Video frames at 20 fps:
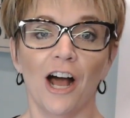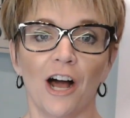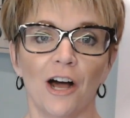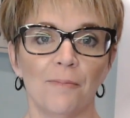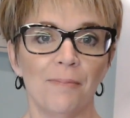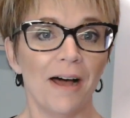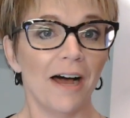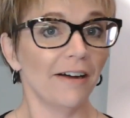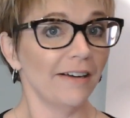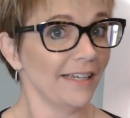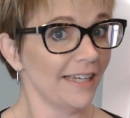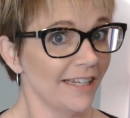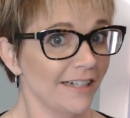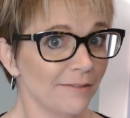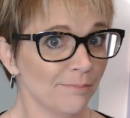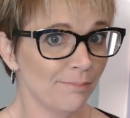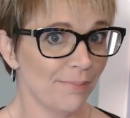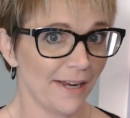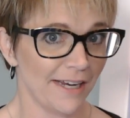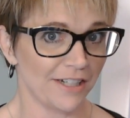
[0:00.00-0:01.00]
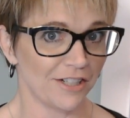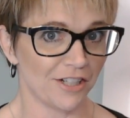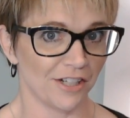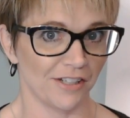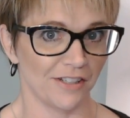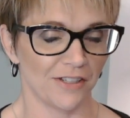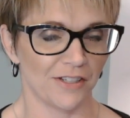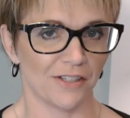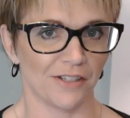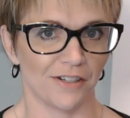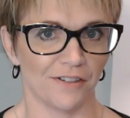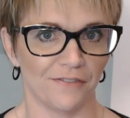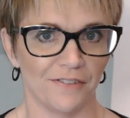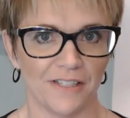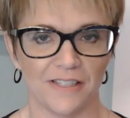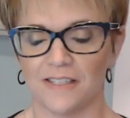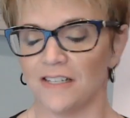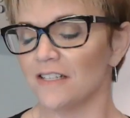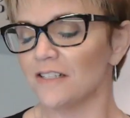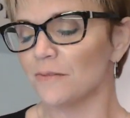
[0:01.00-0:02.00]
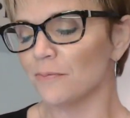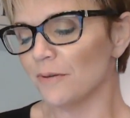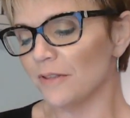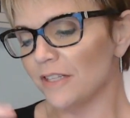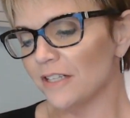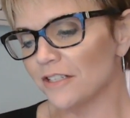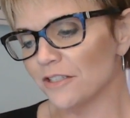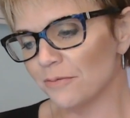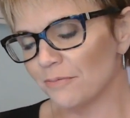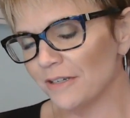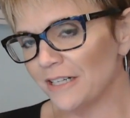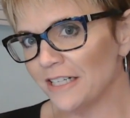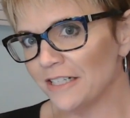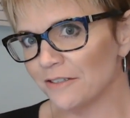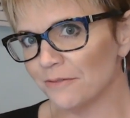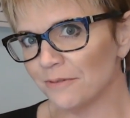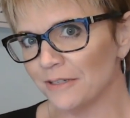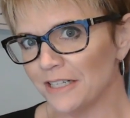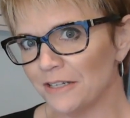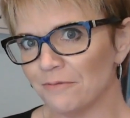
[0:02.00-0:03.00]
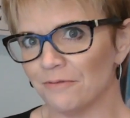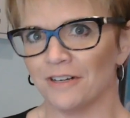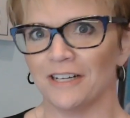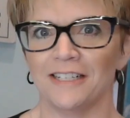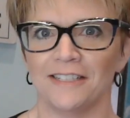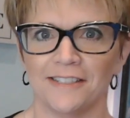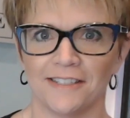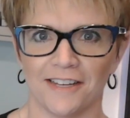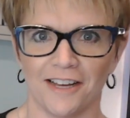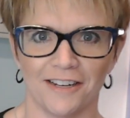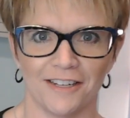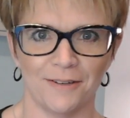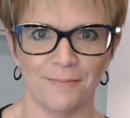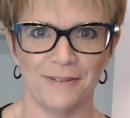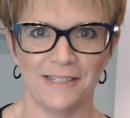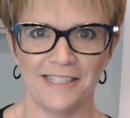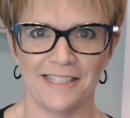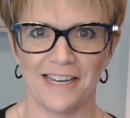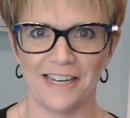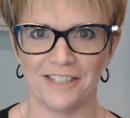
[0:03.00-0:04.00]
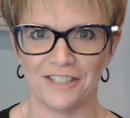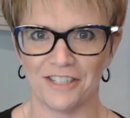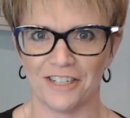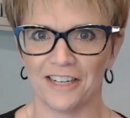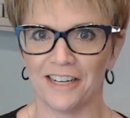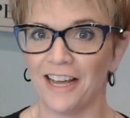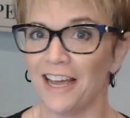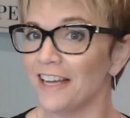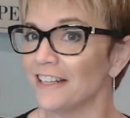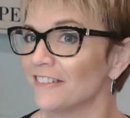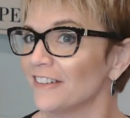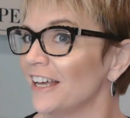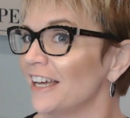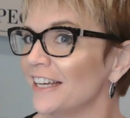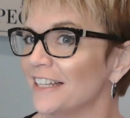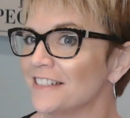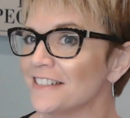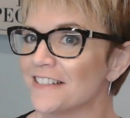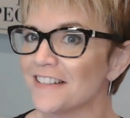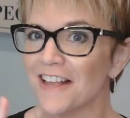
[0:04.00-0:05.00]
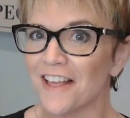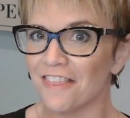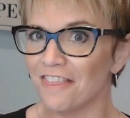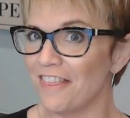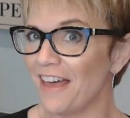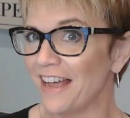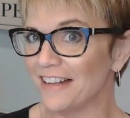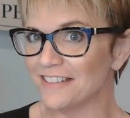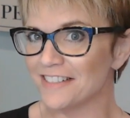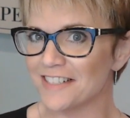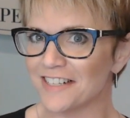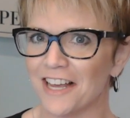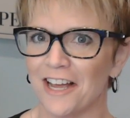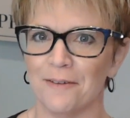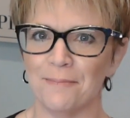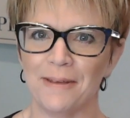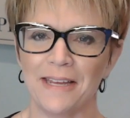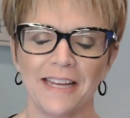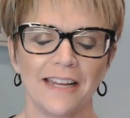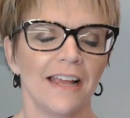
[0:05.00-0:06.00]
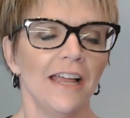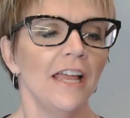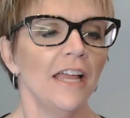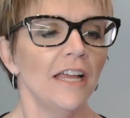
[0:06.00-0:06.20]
about inpatient services with the 2021 documentation guidelines that's coming